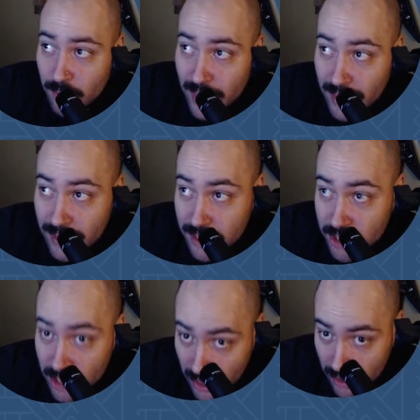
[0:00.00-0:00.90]
in a
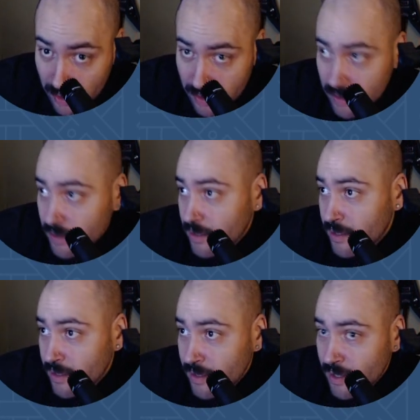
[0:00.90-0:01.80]
shell.
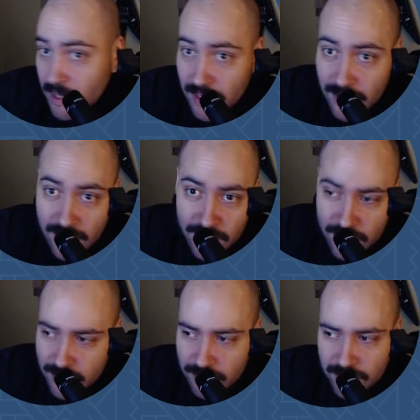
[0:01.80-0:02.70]
Just
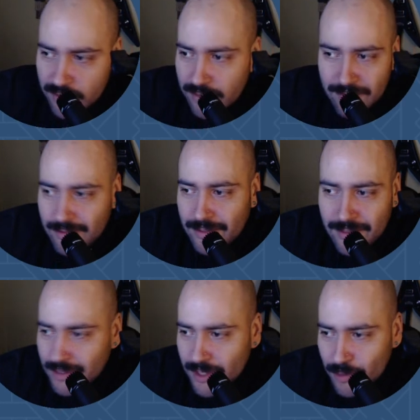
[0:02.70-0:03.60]
because
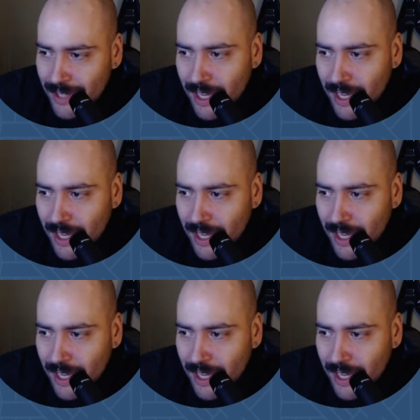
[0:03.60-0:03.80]
we can.